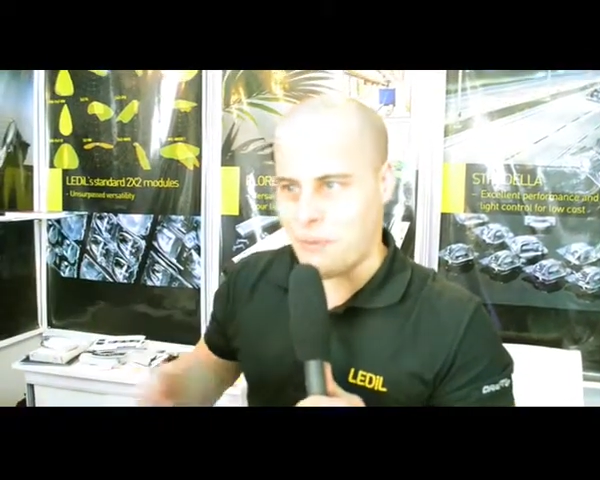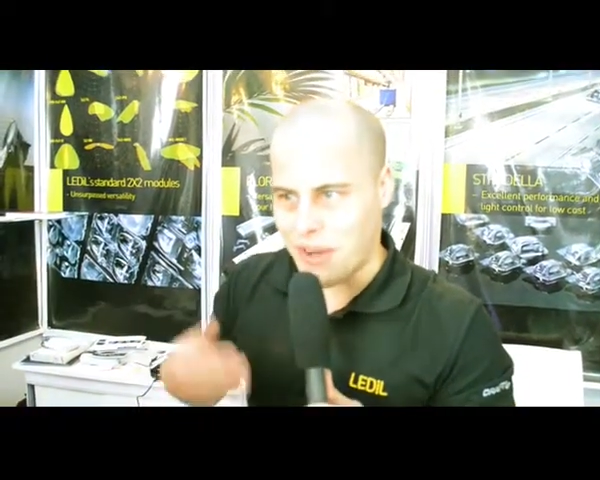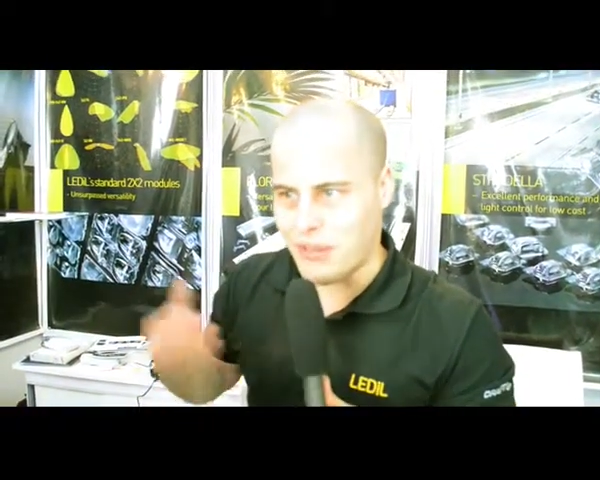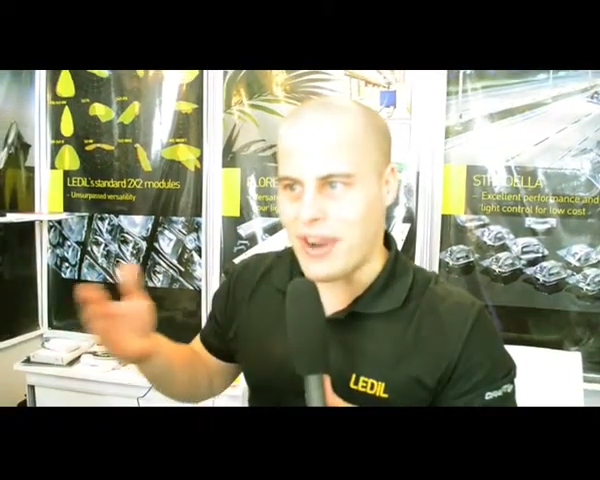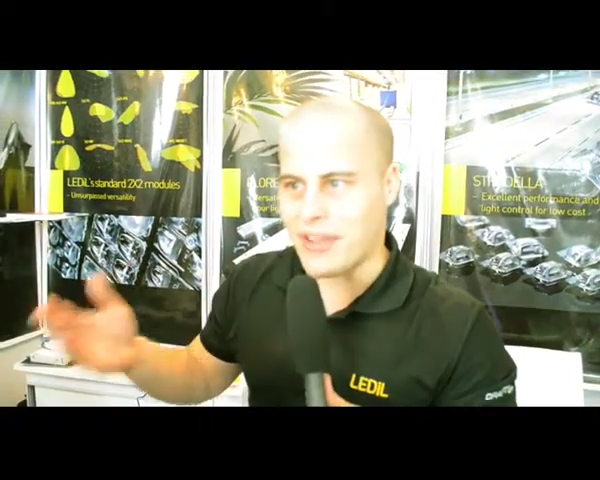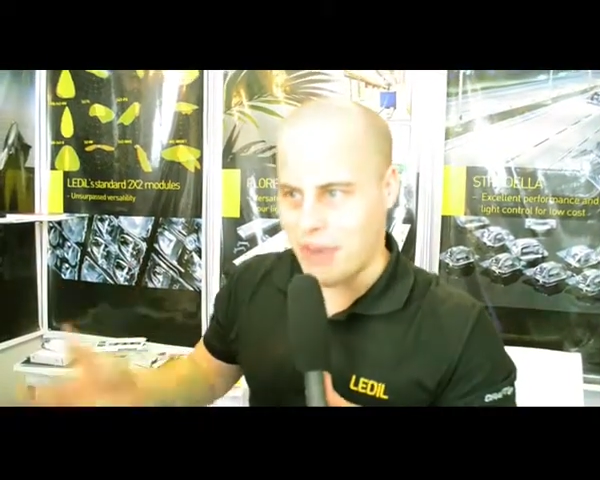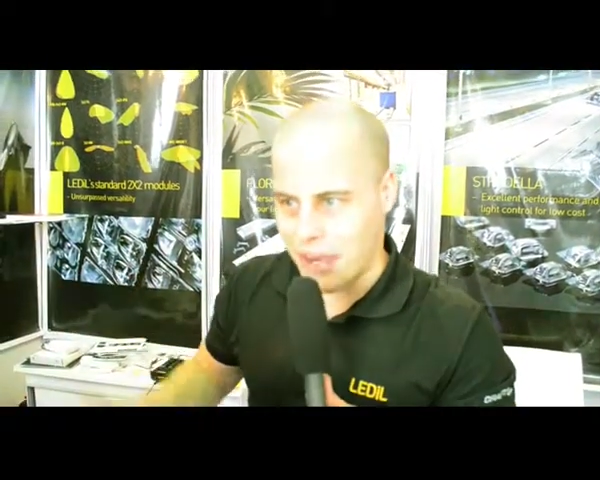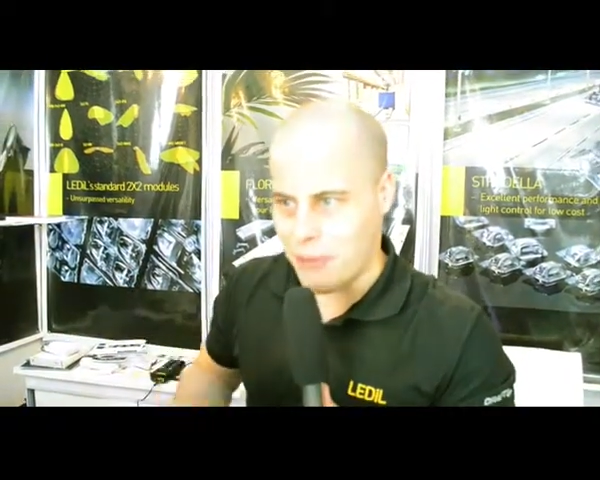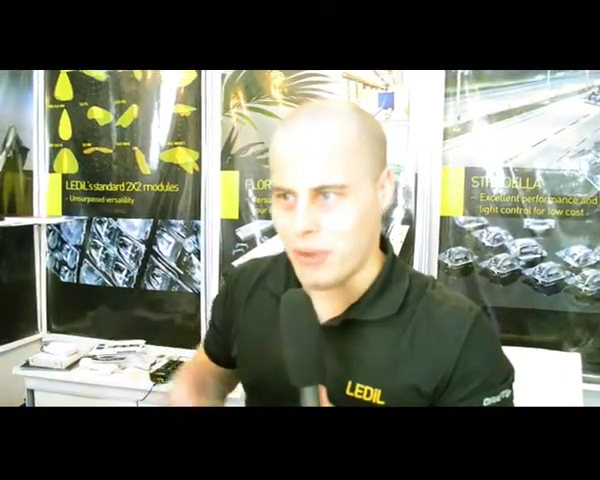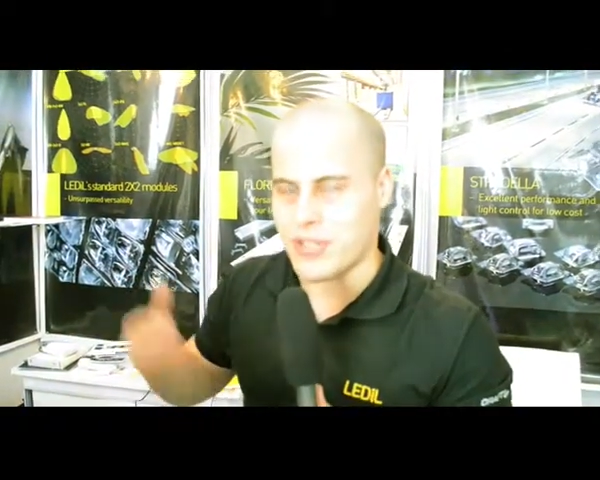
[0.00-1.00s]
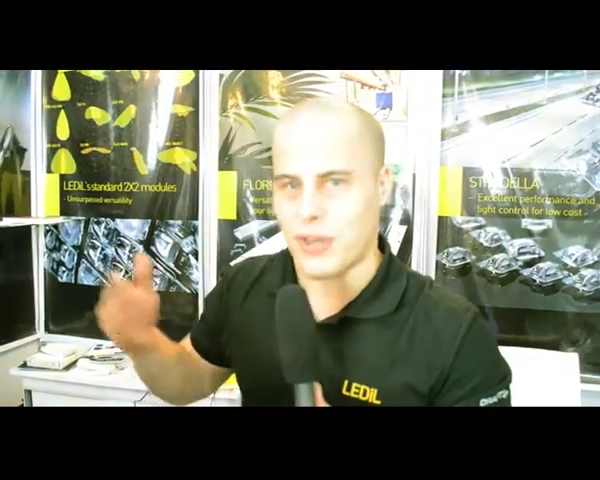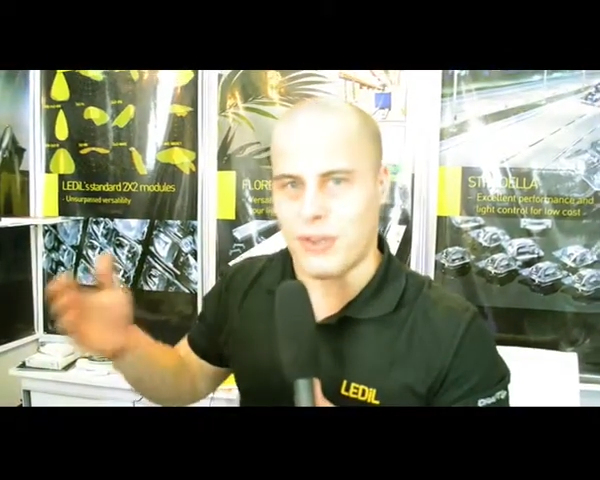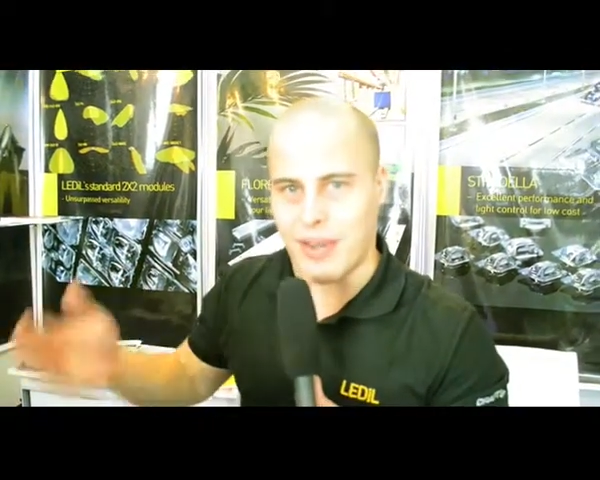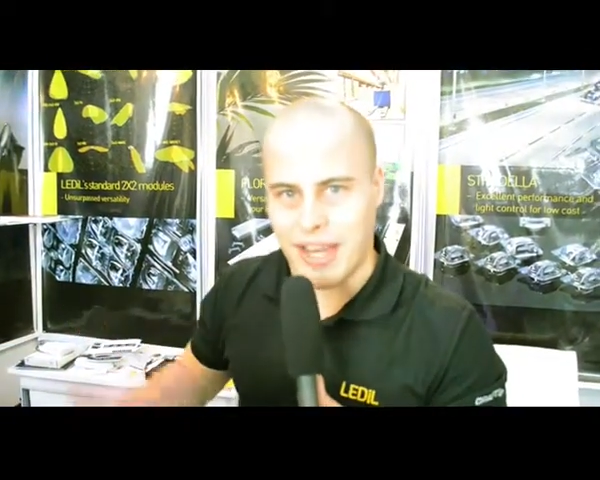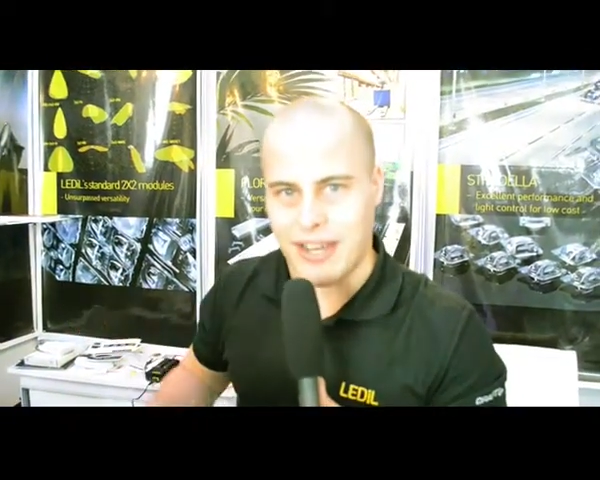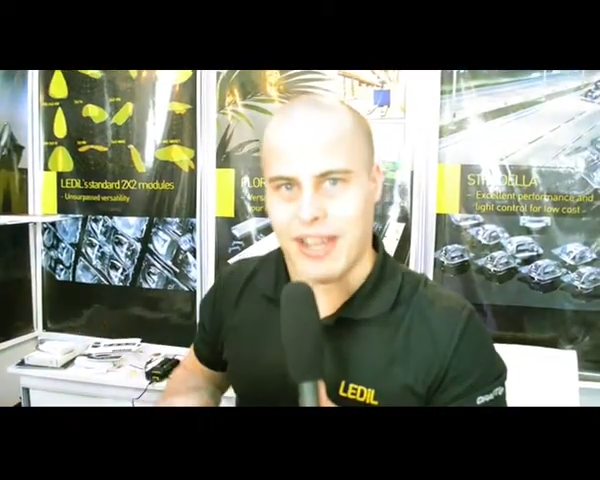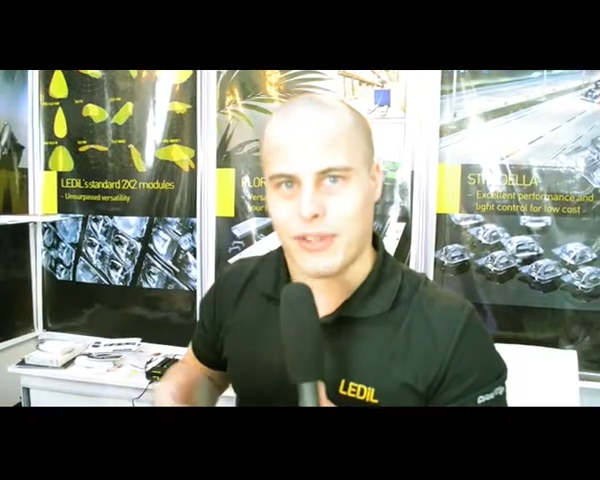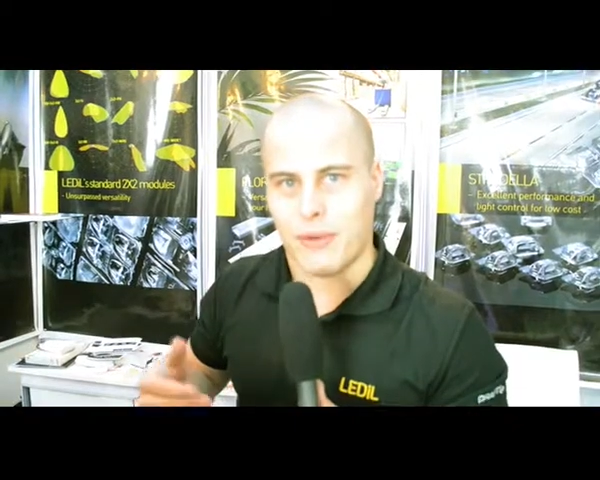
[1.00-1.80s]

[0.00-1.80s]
we try to help also India to